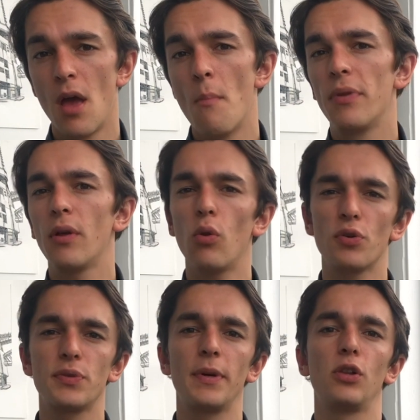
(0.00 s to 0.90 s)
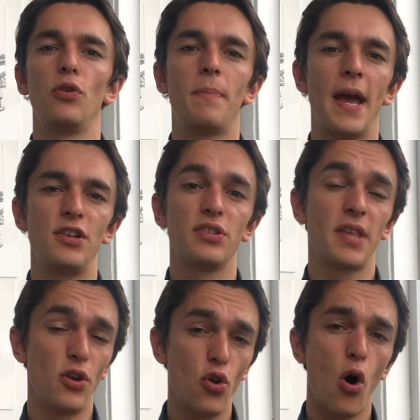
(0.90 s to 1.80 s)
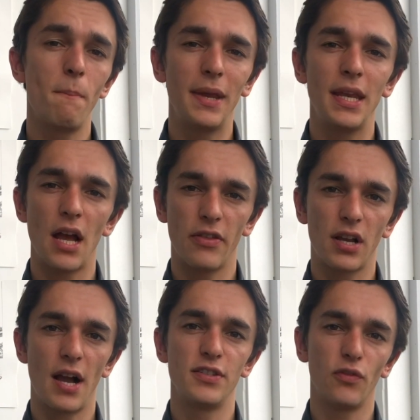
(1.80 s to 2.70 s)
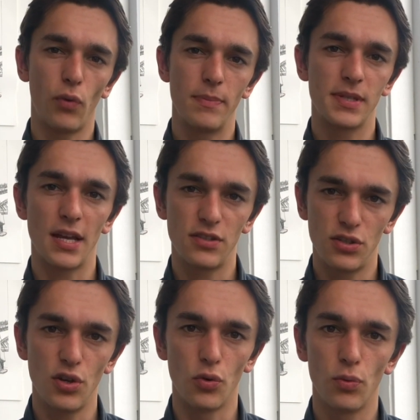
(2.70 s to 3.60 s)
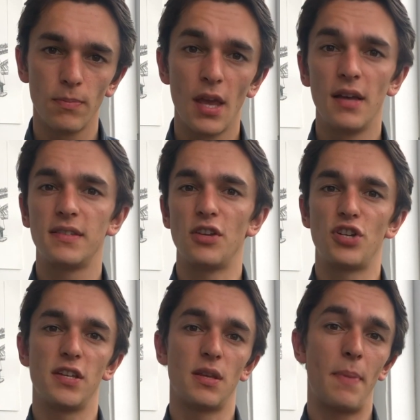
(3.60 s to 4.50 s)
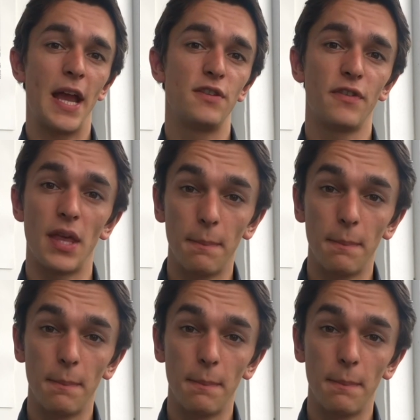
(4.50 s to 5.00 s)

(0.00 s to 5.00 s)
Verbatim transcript: but they'll also include pages that not many other kinds of websites do, such as a page for their